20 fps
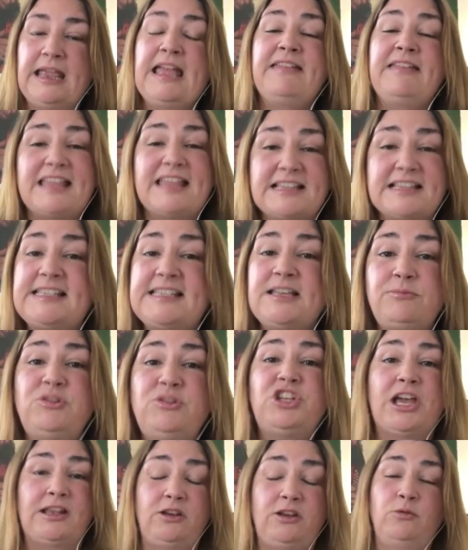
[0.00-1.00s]
That seemed
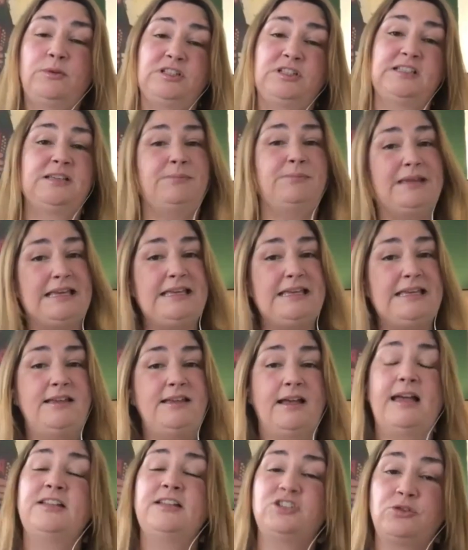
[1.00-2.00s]
genuine to me
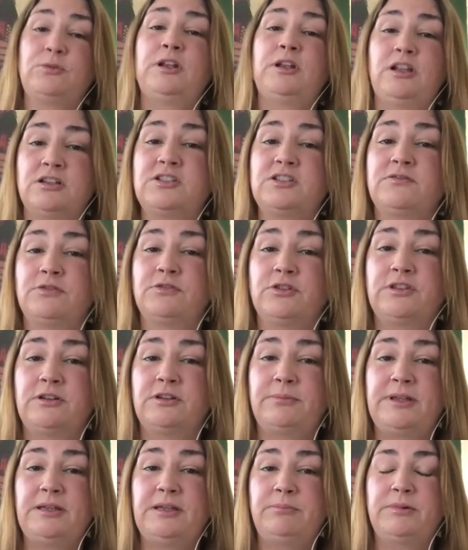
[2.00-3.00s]
and to a lot of other
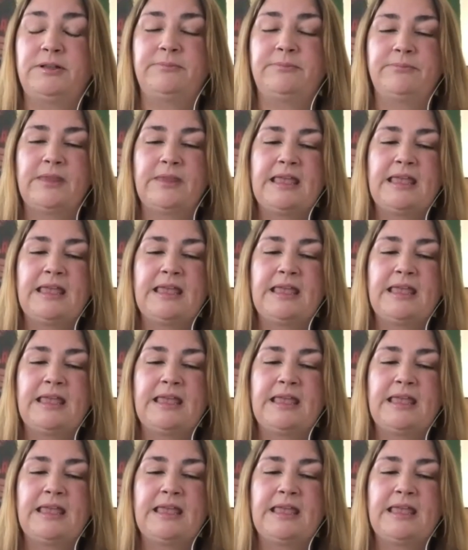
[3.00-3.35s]
people.